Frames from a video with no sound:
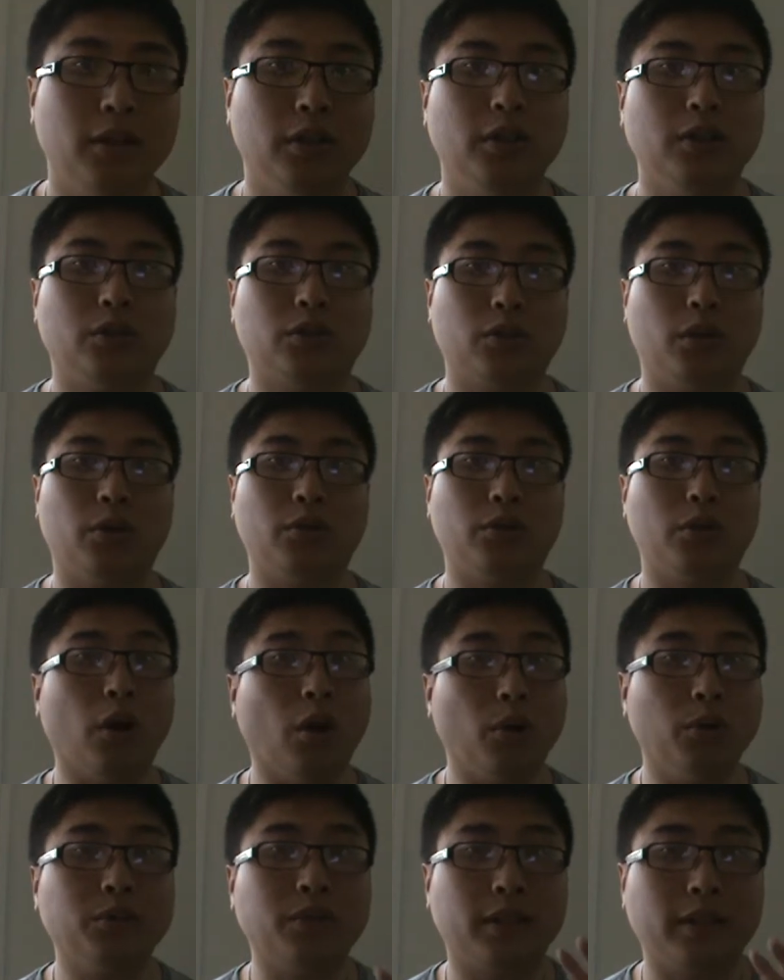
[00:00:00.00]
So
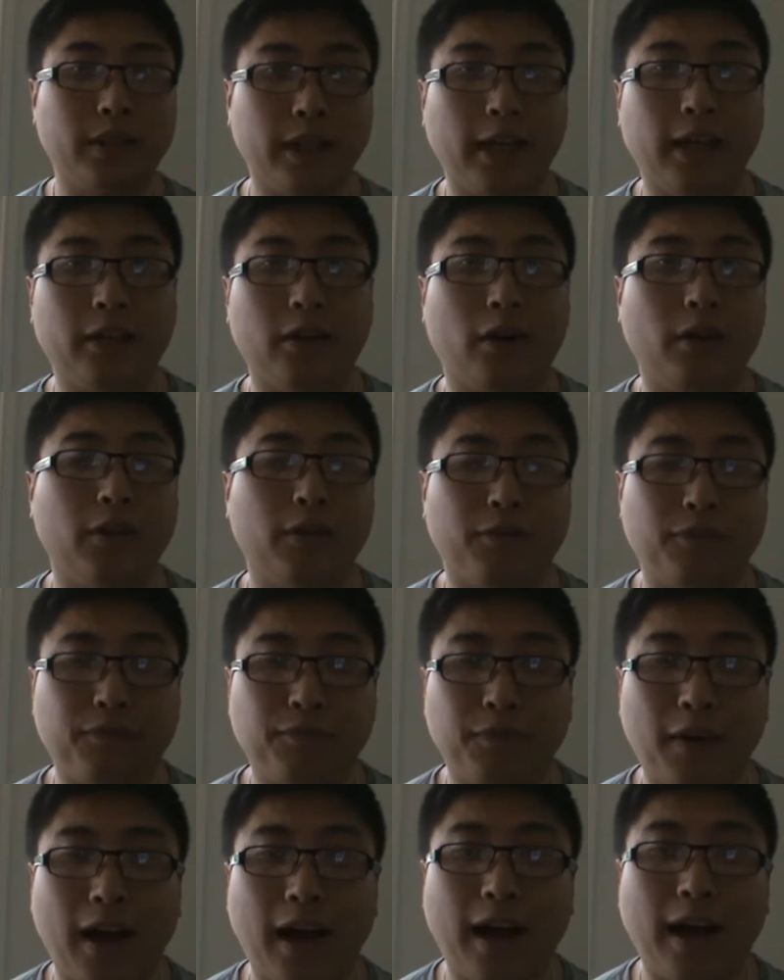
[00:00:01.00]
those, again, are the
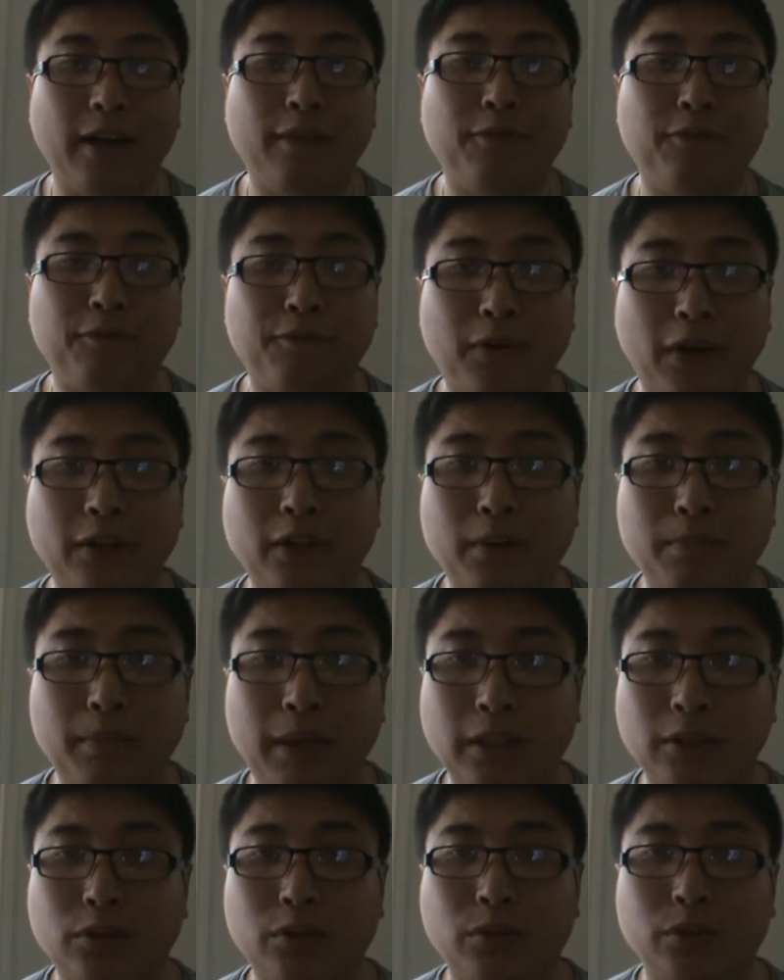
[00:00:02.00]
5
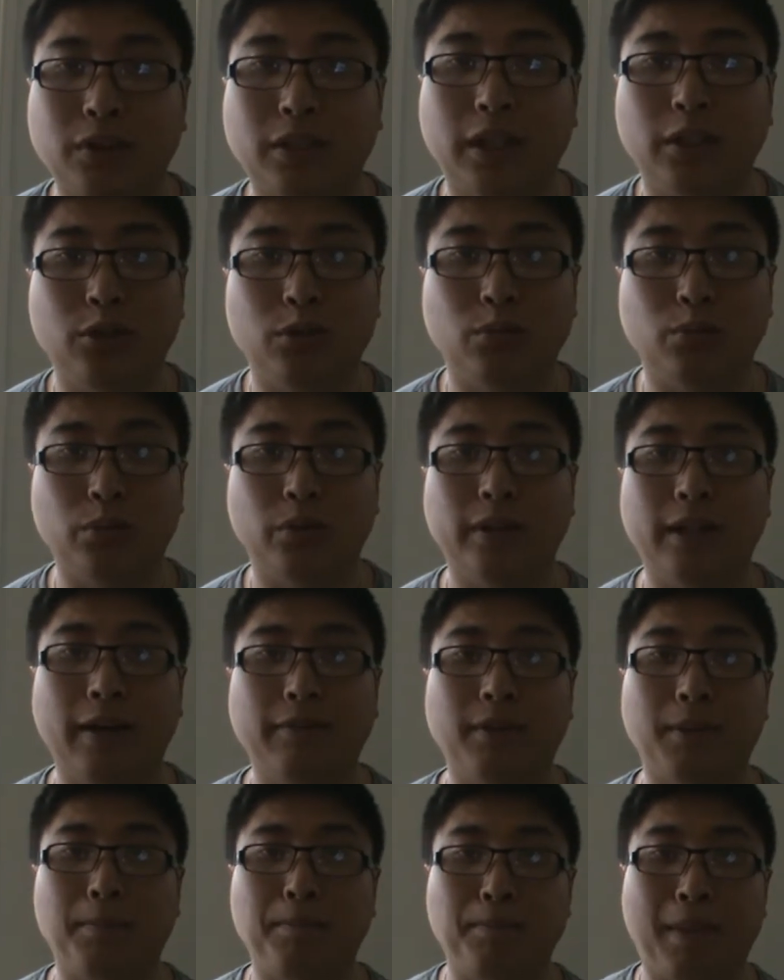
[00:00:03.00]
fundamentals that you really
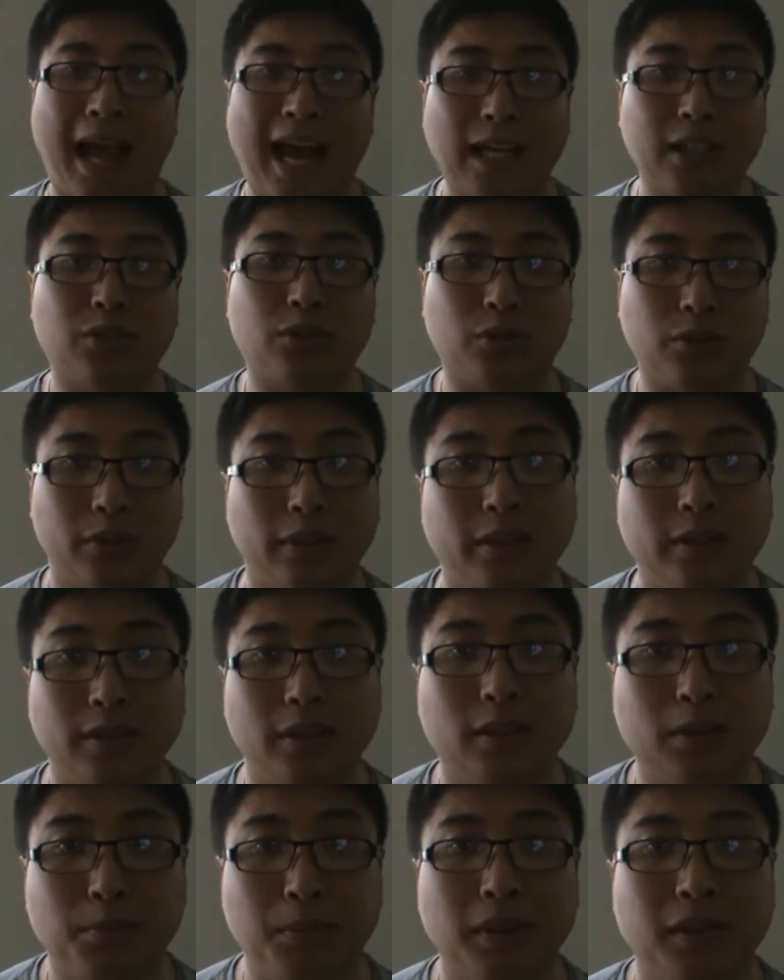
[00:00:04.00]
have to master in
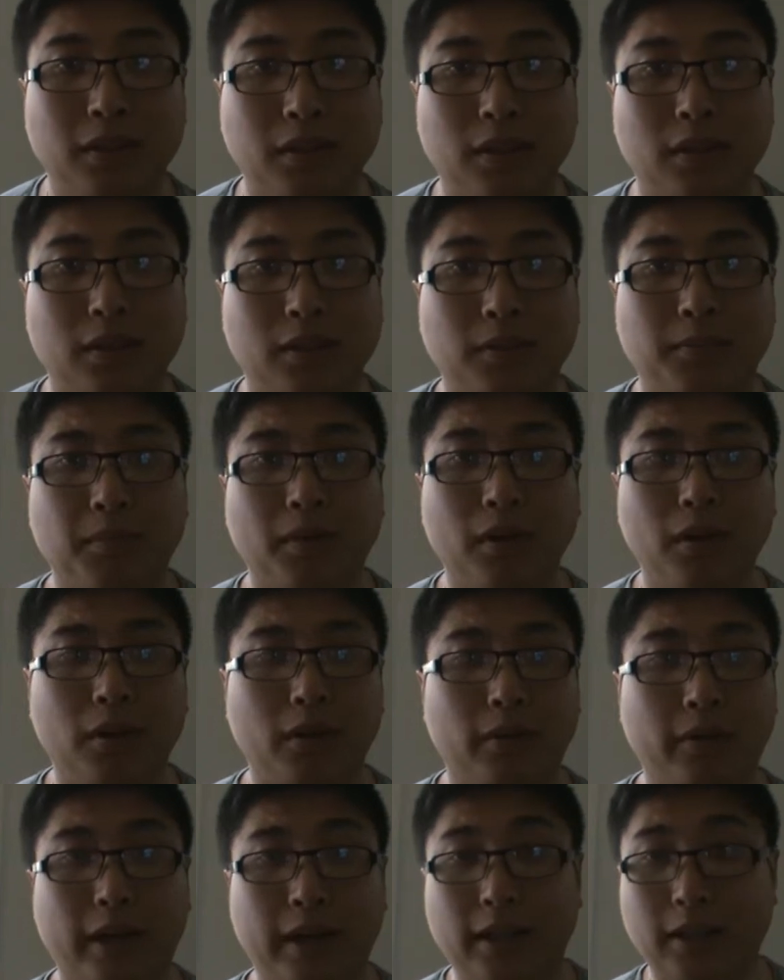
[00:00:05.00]
this business,
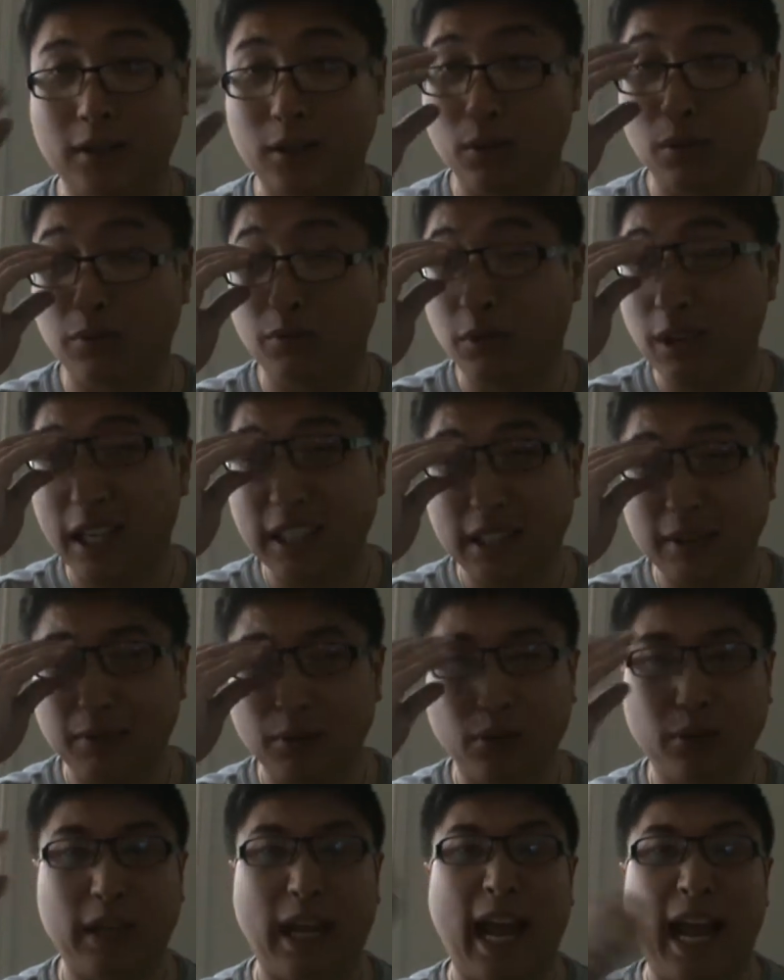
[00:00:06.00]
right? So if you guys haven't
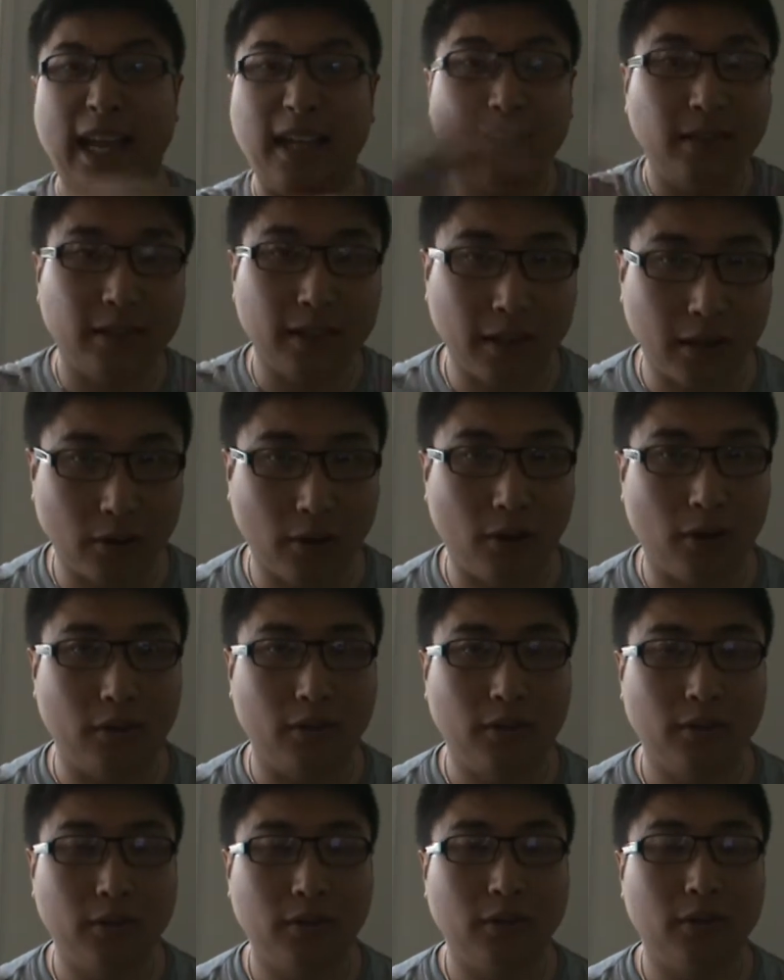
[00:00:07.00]
learned anything at all,
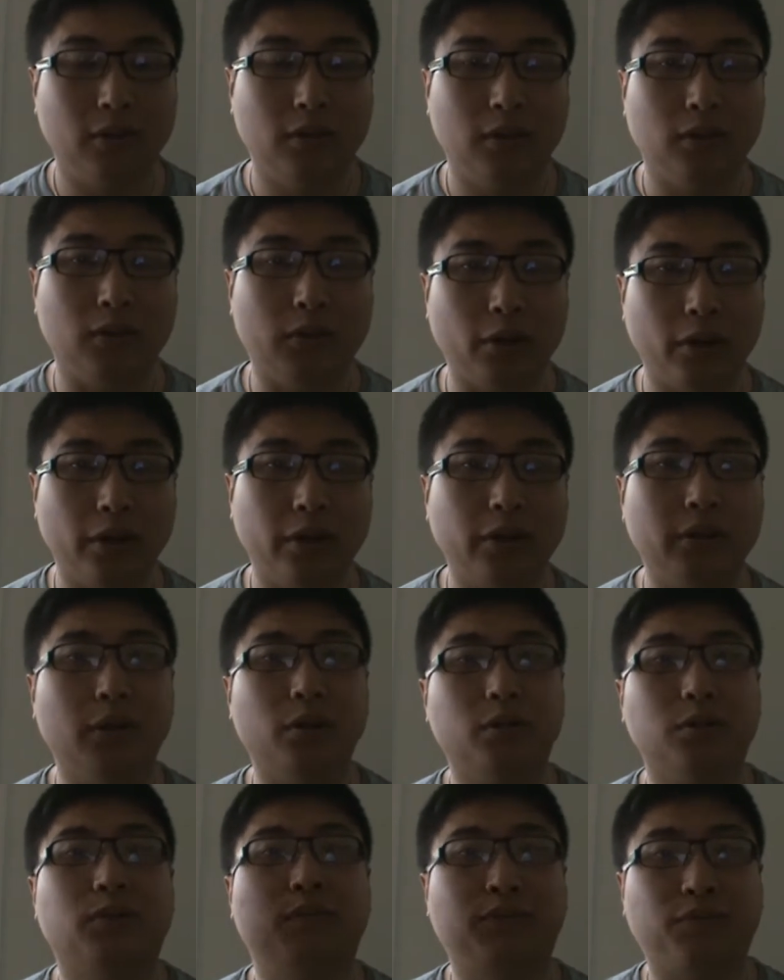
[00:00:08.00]
learn
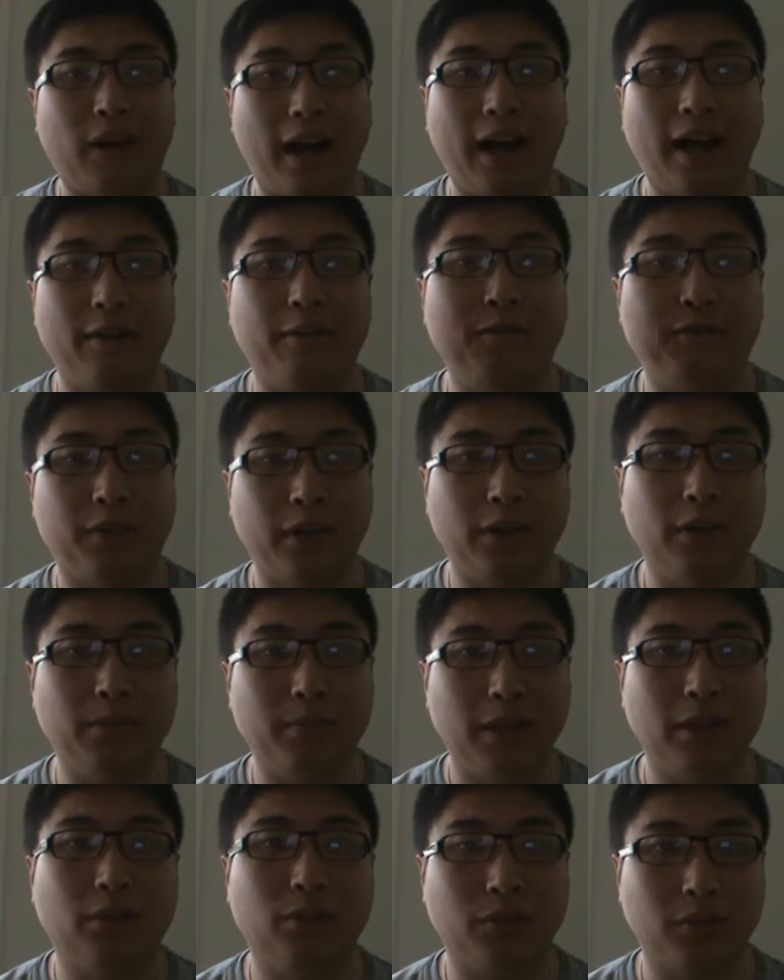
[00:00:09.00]
those 5
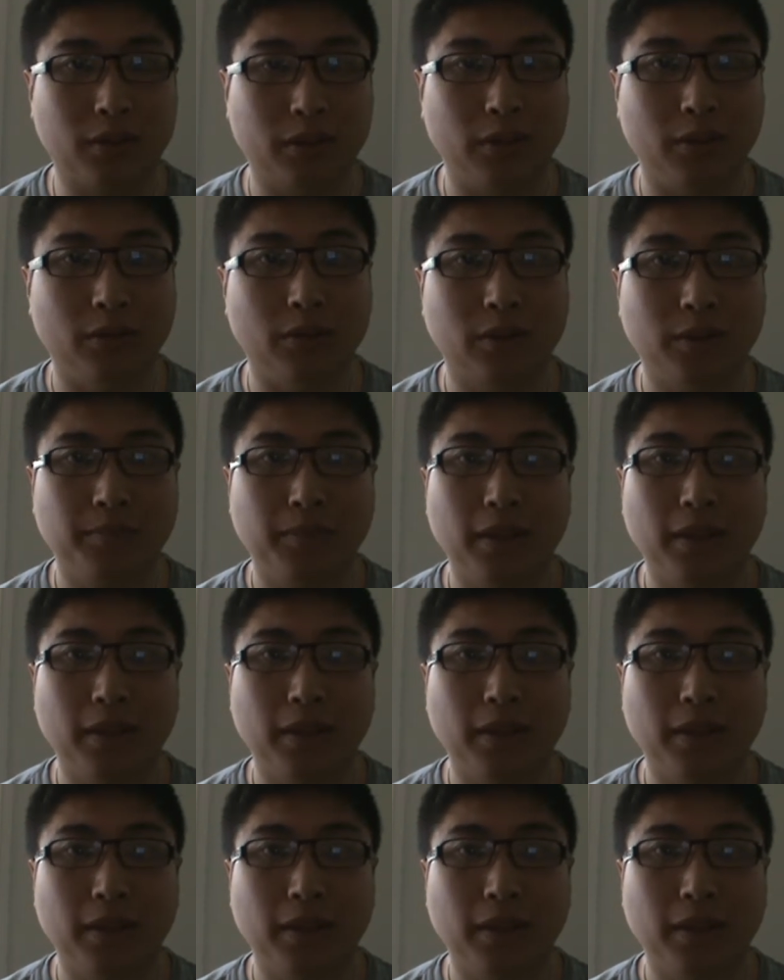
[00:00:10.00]
fundamental skills.